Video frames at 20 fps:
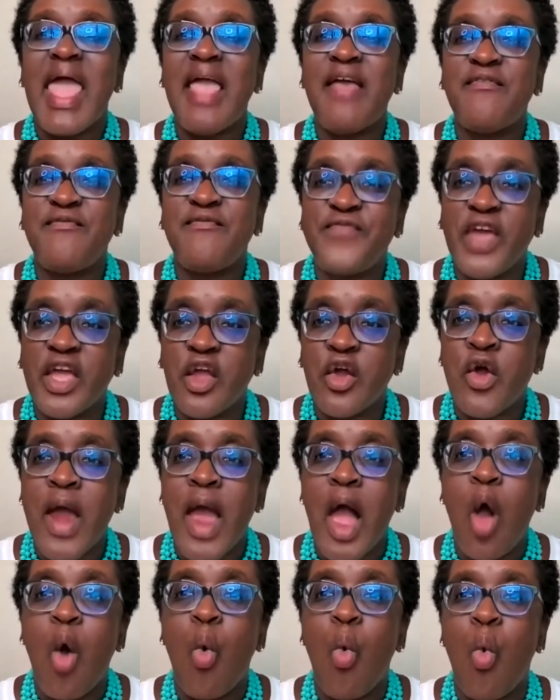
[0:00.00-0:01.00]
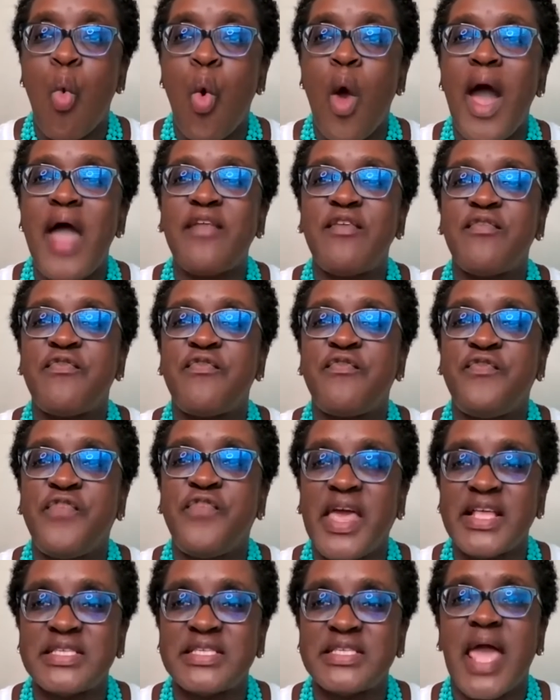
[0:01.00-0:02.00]
and figure out what
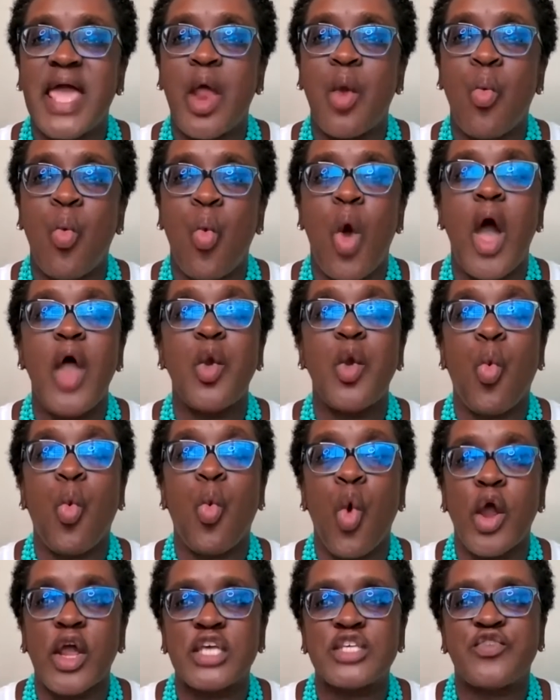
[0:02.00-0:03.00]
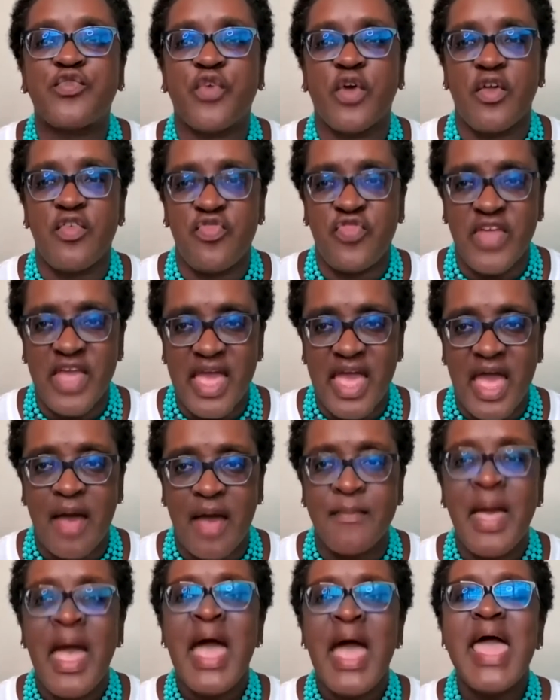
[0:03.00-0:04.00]
fits and what works for
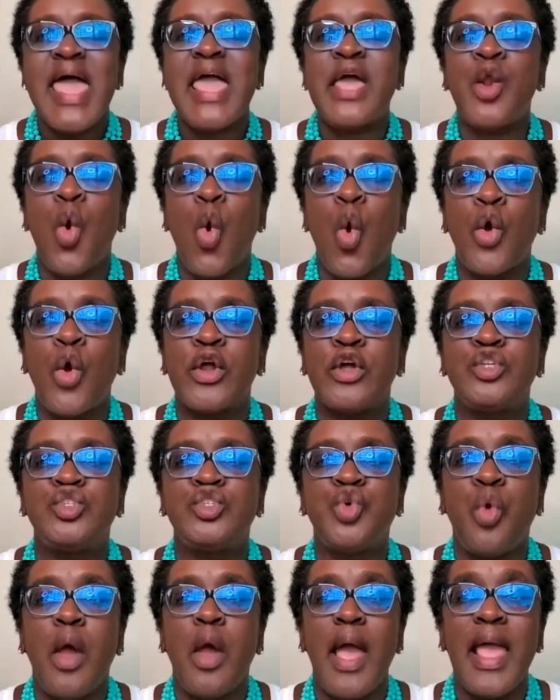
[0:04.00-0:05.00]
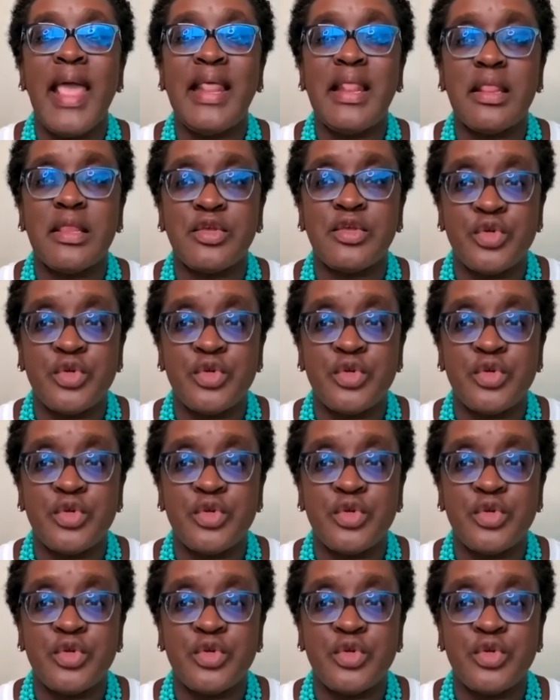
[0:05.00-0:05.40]
them in order to eh,